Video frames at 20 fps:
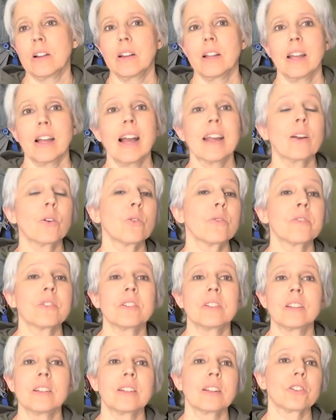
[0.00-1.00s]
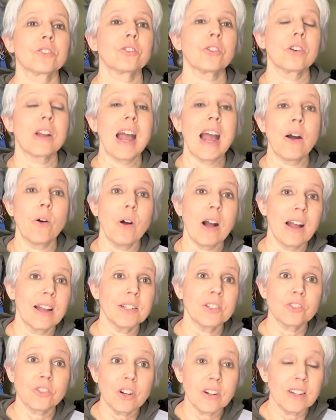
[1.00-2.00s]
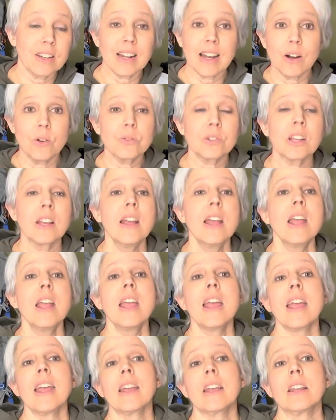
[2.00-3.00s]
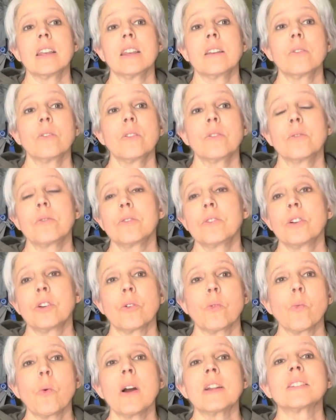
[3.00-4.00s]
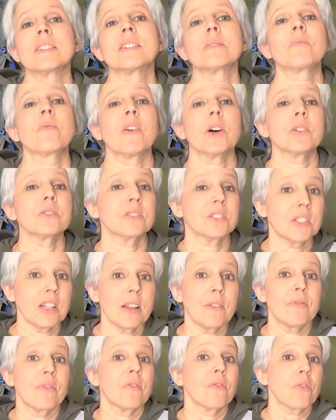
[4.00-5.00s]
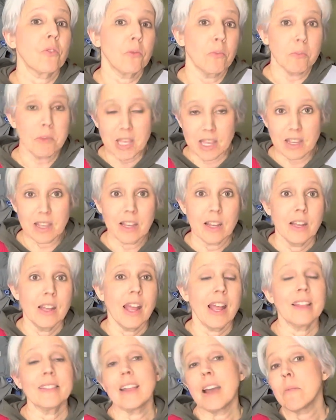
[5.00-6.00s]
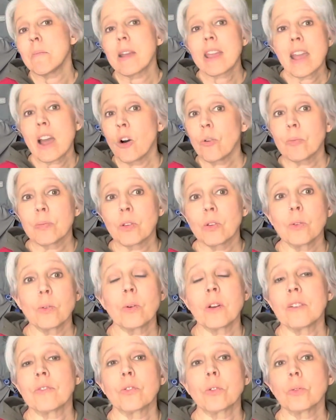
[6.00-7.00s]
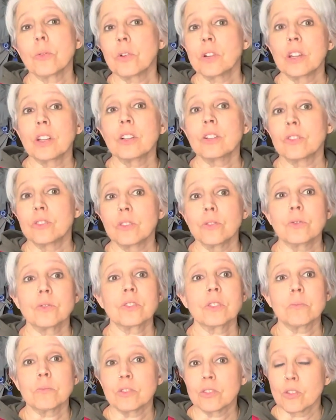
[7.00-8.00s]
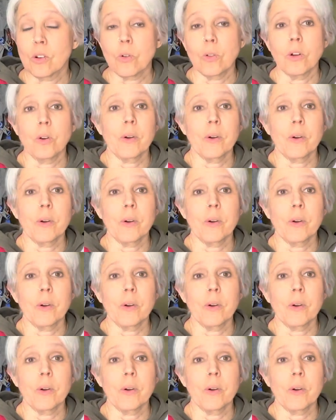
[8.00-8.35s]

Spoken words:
I go over the details on how I started out and, what felt safe for me. And that may help you if you're looking to do some solo